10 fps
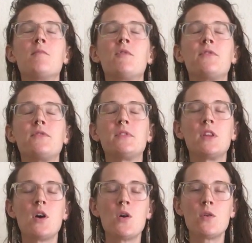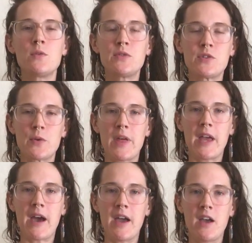flow. So
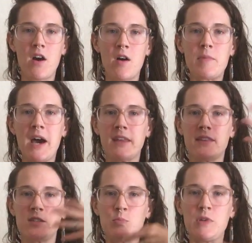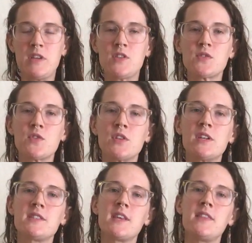like I got back this
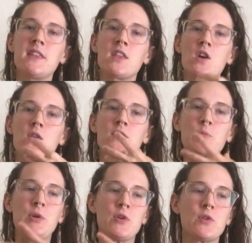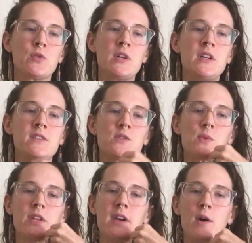peacefulness. I think that all of the bitter greens
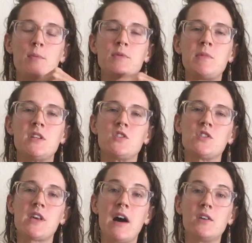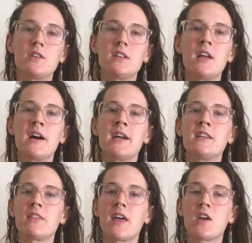really helped me to just
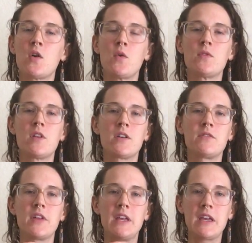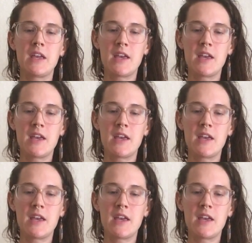alkaline and let go of a lot of like